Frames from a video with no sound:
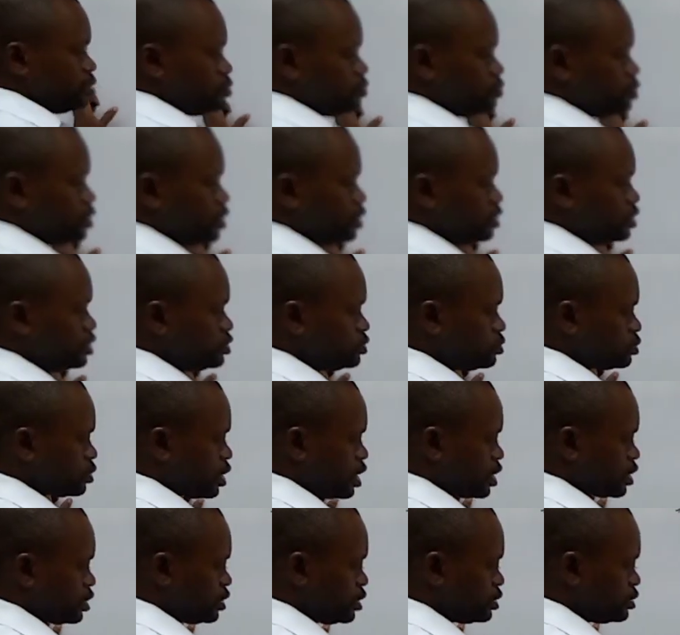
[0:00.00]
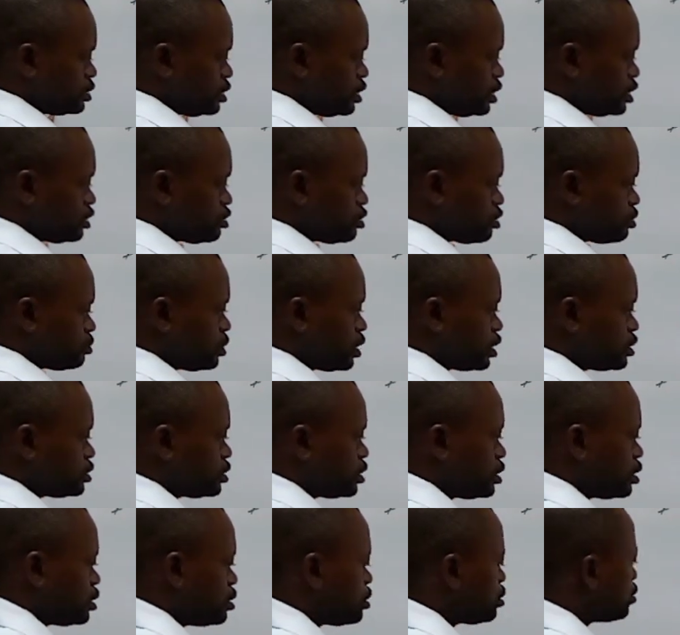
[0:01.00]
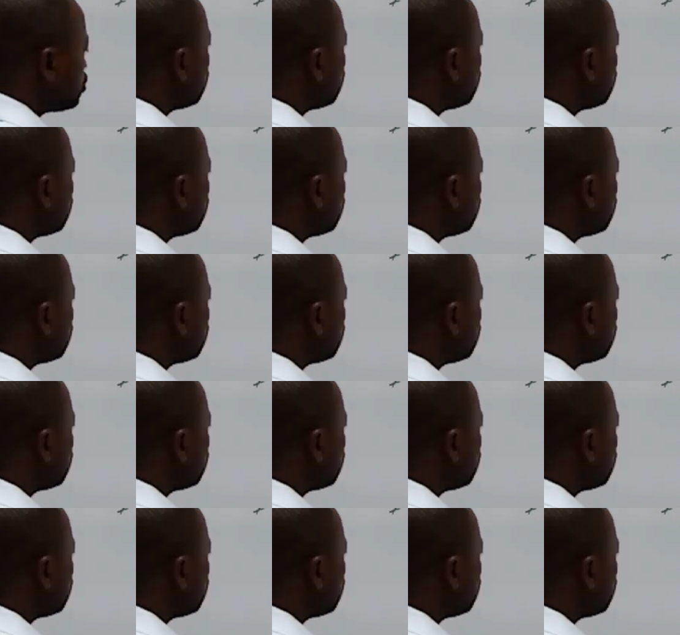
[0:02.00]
we need to calculate the length of that